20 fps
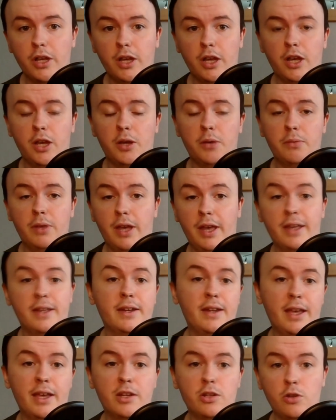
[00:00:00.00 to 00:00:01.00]
And
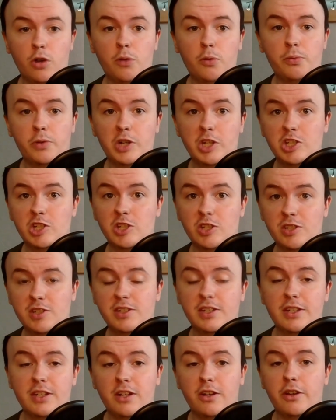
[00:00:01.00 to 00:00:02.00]
had Operation
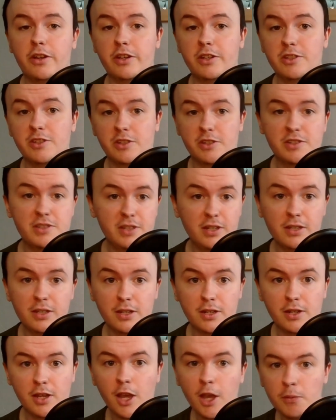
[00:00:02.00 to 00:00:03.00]
Sea Lion
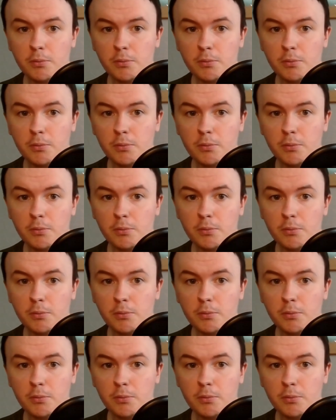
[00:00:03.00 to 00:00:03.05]
succeeded.